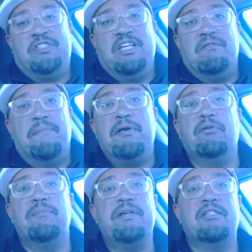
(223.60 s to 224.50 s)
didn't
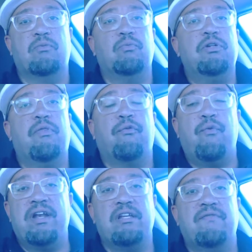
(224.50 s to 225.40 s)
appeal to me as a real
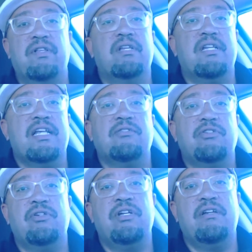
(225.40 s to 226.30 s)
threatening villain, and that's
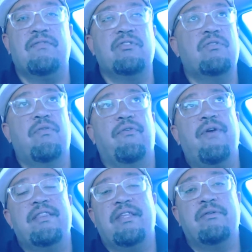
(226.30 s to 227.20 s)
what you need. If there's no
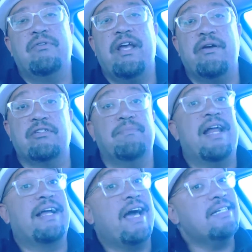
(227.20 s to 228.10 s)
threat, then who cares?
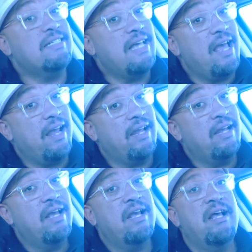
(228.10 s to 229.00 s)
But I gotta
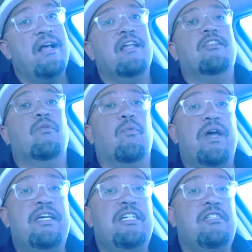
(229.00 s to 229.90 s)
say, the
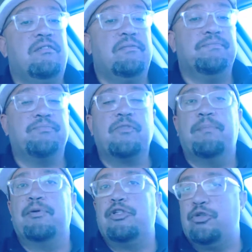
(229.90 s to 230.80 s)
way he's
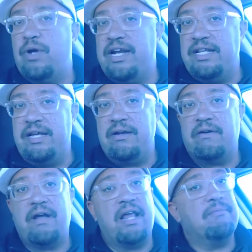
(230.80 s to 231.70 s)
portrayed
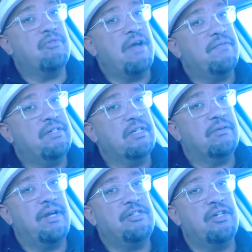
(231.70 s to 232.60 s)
here, Adam Driver did a
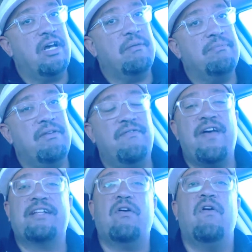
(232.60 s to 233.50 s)
great job. In
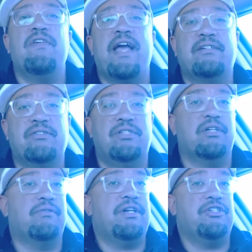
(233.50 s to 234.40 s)
fact, all the actors did
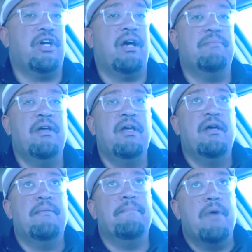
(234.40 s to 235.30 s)
a great job,
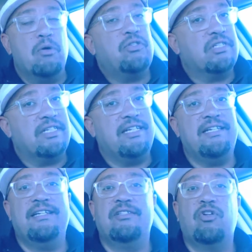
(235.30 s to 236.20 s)

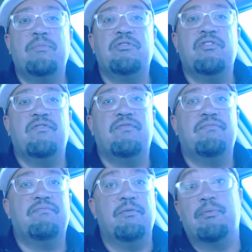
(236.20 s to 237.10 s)
mostly in terms of